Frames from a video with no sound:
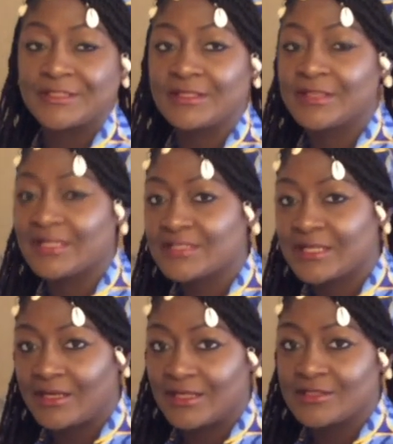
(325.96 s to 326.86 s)
it. That
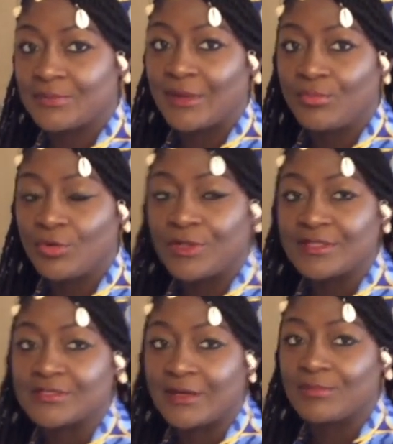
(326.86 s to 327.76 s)
cuts my
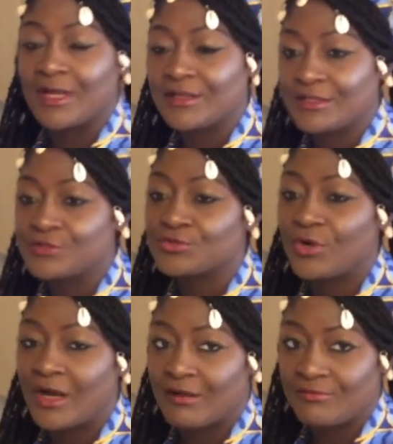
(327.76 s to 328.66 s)
boiling time like
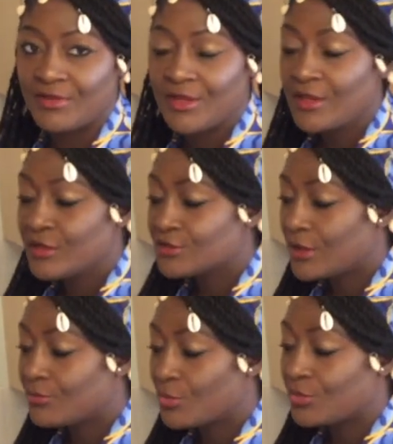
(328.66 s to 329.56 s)
into half.
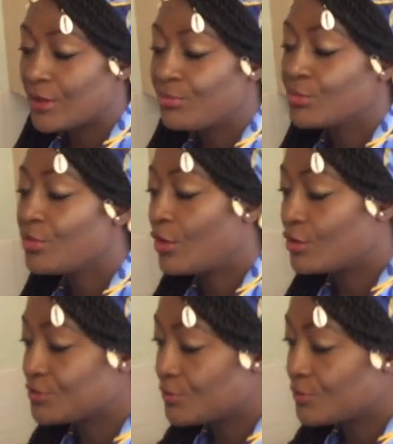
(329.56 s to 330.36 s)
So I'm gonna put hot